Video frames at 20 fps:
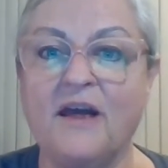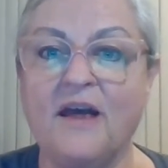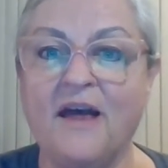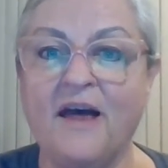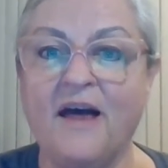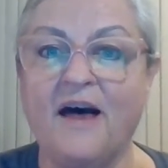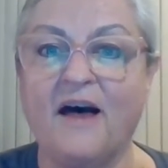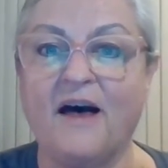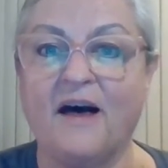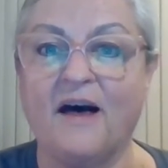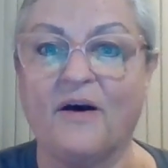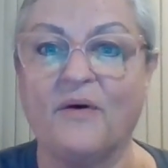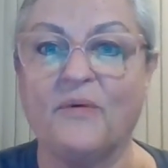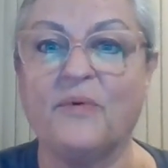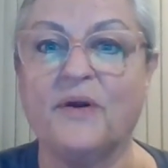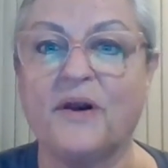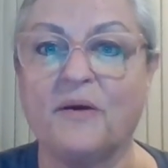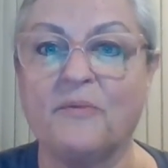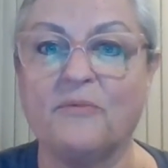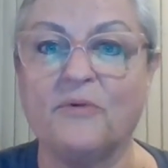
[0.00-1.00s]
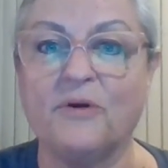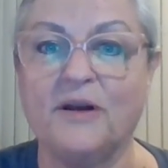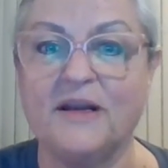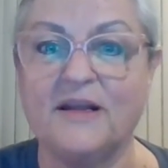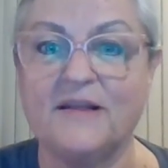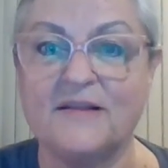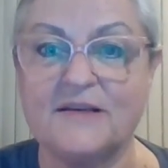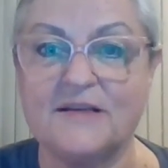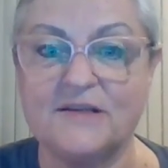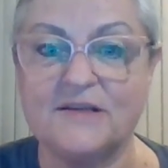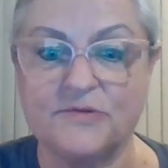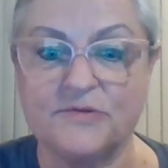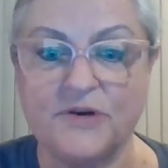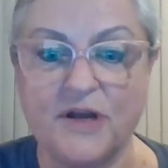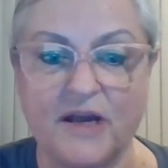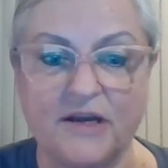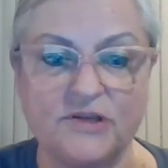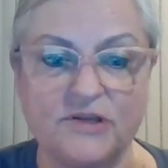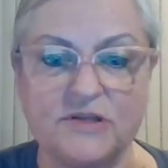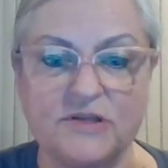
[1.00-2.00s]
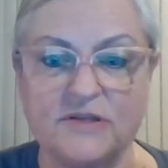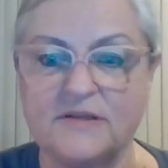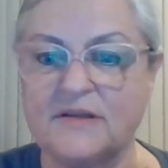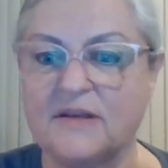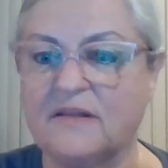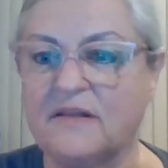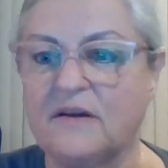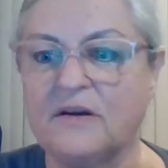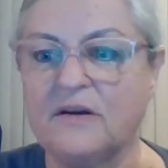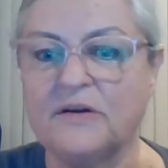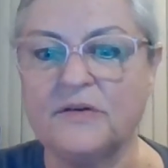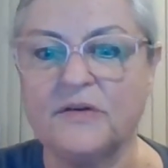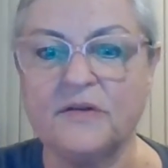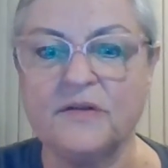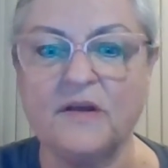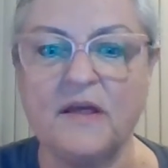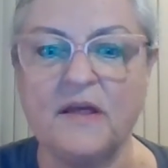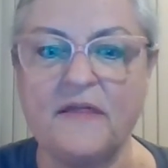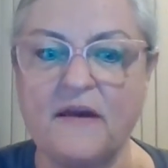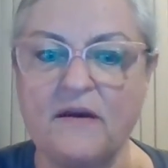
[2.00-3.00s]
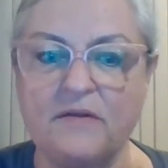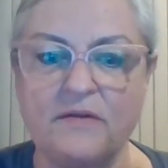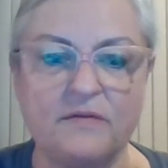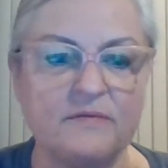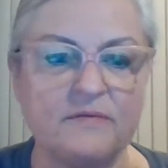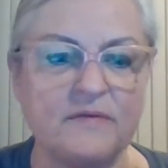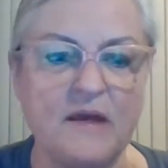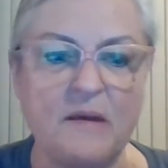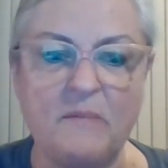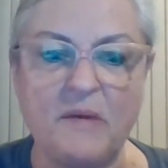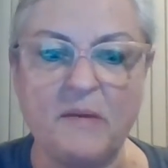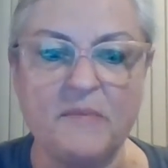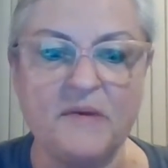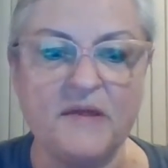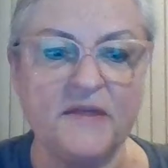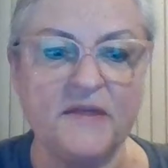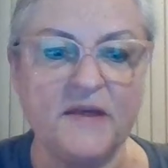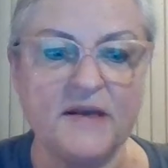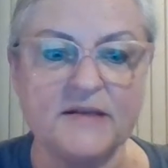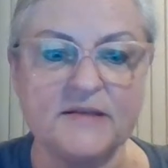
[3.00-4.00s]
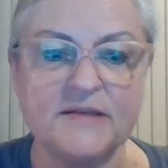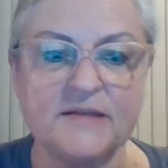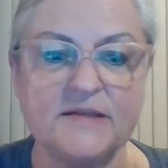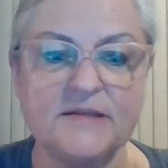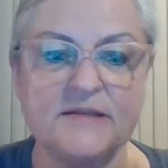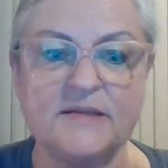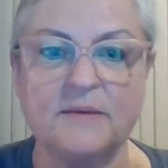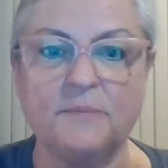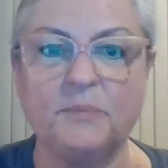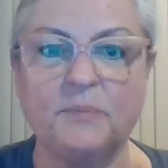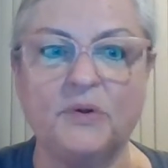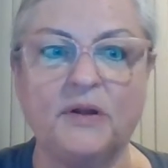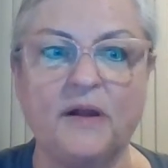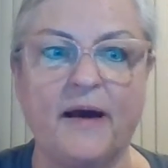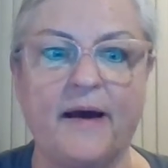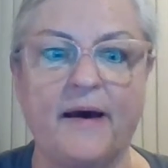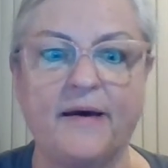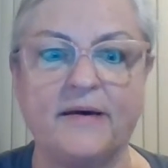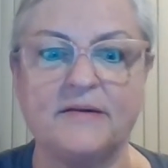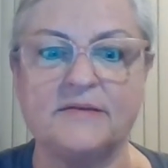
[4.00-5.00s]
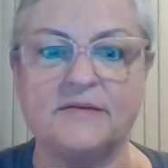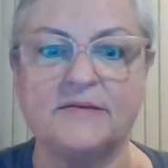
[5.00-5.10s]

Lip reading: when I'm reading the dissertations. And they may be things as simple as